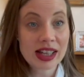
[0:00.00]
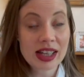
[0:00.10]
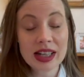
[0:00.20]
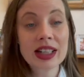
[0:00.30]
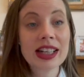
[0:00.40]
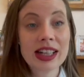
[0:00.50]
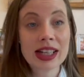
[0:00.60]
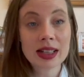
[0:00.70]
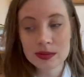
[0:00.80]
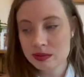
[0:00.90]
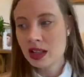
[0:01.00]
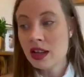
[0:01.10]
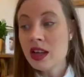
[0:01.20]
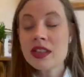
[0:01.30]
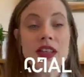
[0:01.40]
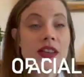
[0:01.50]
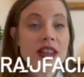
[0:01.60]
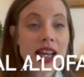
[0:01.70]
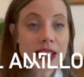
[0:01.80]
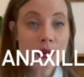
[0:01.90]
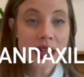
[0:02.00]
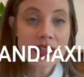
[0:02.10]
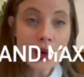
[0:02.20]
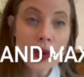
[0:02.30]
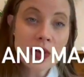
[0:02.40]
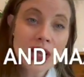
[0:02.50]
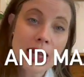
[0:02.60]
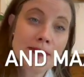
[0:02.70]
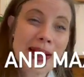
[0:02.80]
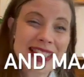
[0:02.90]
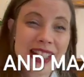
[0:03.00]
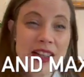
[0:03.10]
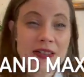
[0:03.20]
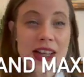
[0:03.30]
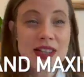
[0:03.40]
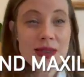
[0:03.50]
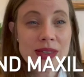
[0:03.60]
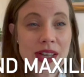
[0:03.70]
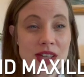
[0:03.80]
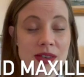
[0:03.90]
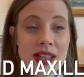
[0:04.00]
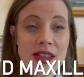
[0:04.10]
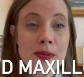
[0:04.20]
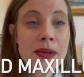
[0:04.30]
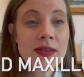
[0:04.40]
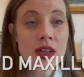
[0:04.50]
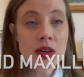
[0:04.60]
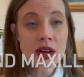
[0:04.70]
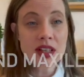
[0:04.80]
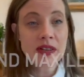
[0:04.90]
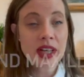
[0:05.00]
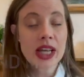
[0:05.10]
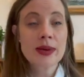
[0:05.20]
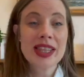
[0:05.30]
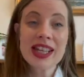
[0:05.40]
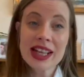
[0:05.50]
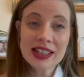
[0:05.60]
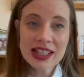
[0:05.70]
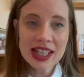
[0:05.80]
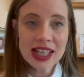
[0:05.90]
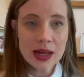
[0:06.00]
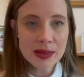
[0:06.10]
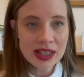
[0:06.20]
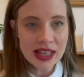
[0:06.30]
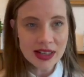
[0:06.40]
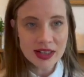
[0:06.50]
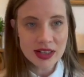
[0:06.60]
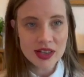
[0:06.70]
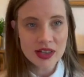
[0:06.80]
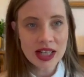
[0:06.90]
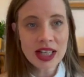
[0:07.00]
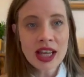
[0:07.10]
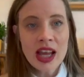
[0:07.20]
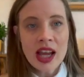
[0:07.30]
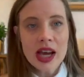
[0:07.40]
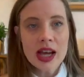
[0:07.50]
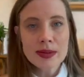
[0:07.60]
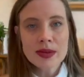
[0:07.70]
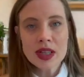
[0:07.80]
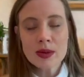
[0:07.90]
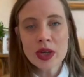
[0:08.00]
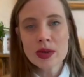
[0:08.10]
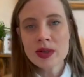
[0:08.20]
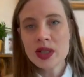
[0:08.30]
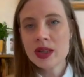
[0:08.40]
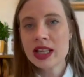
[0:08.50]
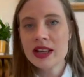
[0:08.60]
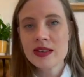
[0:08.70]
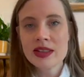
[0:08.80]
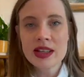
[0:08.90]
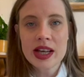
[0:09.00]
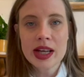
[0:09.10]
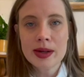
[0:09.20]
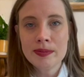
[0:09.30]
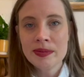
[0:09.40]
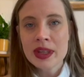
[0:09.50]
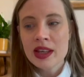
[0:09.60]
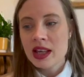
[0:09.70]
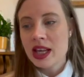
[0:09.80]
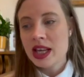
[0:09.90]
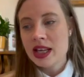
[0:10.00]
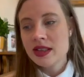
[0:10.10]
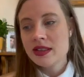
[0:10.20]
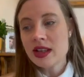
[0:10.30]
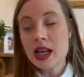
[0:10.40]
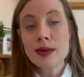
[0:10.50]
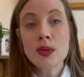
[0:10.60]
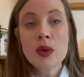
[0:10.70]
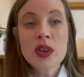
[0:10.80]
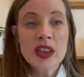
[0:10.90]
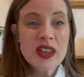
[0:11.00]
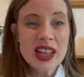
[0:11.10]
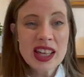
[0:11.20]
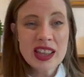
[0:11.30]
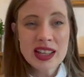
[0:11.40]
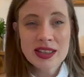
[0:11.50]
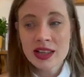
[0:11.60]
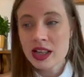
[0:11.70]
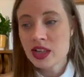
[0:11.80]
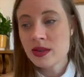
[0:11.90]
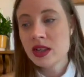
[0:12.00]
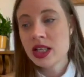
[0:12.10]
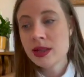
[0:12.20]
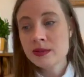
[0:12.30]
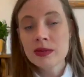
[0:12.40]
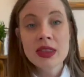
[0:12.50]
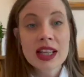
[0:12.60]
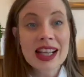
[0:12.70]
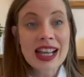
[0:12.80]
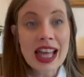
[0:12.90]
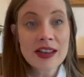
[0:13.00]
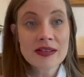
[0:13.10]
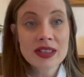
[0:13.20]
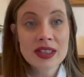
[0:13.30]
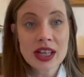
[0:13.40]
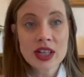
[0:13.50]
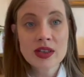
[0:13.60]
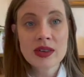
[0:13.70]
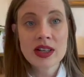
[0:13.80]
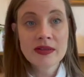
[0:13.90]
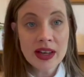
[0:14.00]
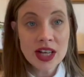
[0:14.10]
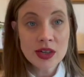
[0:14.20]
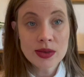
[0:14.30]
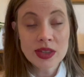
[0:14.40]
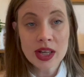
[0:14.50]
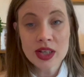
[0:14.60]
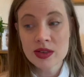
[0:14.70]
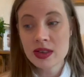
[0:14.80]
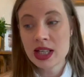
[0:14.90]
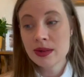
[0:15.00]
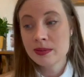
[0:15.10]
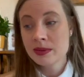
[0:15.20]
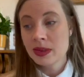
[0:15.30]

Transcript: and clinic. So the next one is oral and maxillofacial surgery. So a bit of a crossover here with ENT and with dentistry. Um, so what you'll be doing here is, um, is um, orthognathic surgery, cleft surgery, facial surgery,